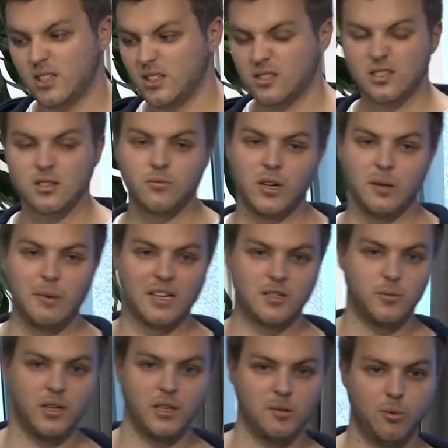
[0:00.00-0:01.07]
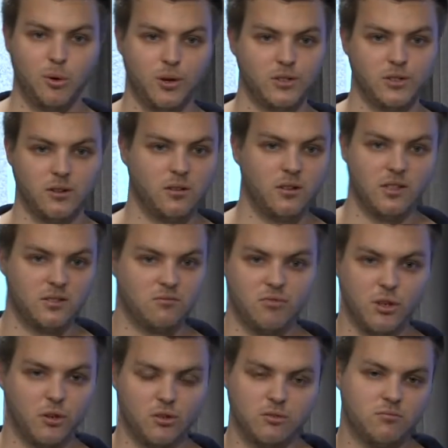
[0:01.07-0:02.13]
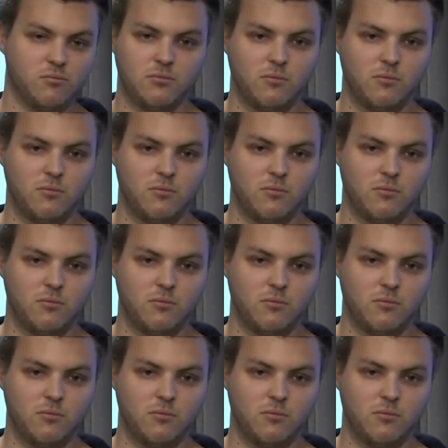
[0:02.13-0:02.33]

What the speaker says: doesn't really matter where you deploy it to, because you can